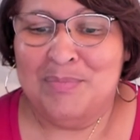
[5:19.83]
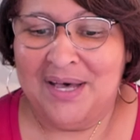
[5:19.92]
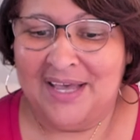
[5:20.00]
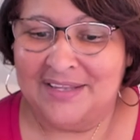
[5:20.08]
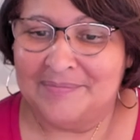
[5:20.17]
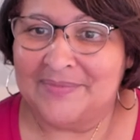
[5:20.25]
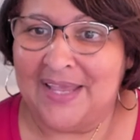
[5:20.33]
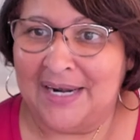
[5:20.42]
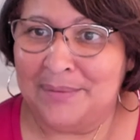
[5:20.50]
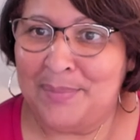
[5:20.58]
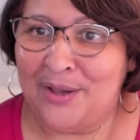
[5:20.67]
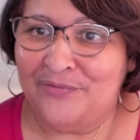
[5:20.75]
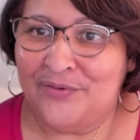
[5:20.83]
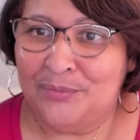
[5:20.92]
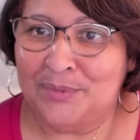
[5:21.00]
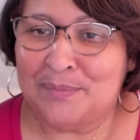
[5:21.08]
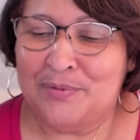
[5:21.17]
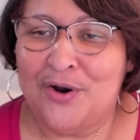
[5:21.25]
but not about
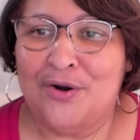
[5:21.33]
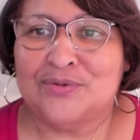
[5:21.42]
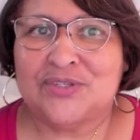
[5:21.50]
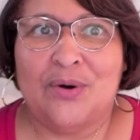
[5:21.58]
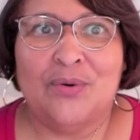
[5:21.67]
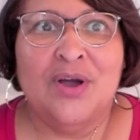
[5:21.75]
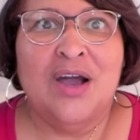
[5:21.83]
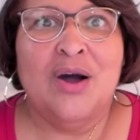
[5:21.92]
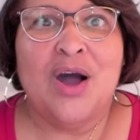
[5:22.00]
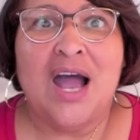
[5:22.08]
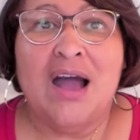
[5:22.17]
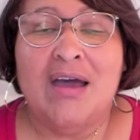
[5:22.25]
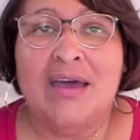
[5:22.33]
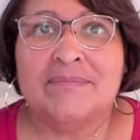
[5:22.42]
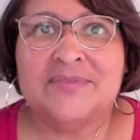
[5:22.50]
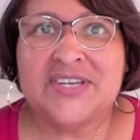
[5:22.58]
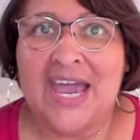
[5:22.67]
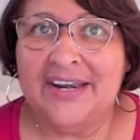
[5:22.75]
Filmic Pro. So, uh,
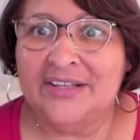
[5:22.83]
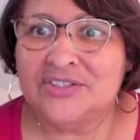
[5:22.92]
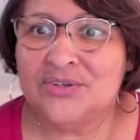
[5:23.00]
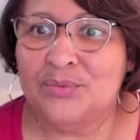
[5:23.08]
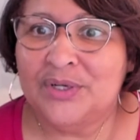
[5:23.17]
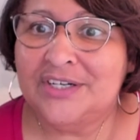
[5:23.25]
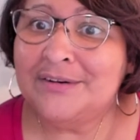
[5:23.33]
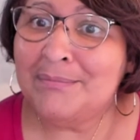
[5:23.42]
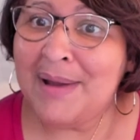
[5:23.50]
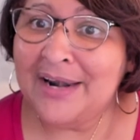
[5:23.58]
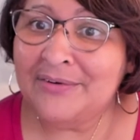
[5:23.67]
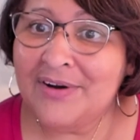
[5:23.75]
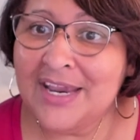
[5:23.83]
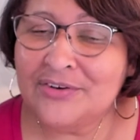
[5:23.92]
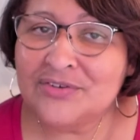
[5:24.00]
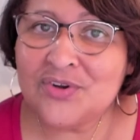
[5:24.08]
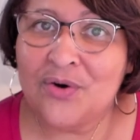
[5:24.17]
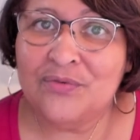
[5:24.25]
shout out to one of the
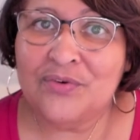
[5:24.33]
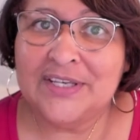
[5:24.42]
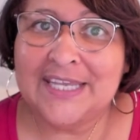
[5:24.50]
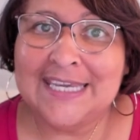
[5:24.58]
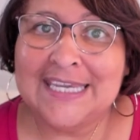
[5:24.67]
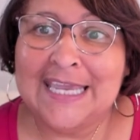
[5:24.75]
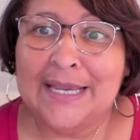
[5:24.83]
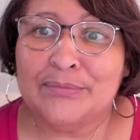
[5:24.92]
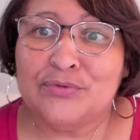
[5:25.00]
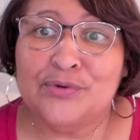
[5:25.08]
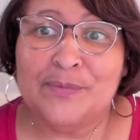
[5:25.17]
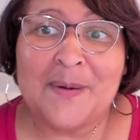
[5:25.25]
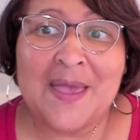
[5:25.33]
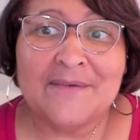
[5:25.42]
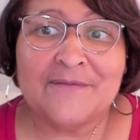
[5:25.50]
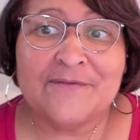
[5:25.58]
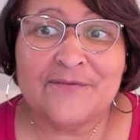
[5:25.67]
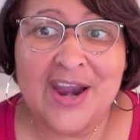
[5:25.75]
moderators over in the Ecamm group,
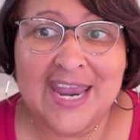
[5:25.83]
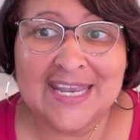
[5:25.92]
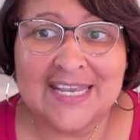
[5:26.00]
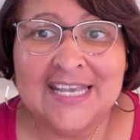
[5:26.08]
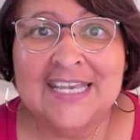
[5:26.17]
Frank.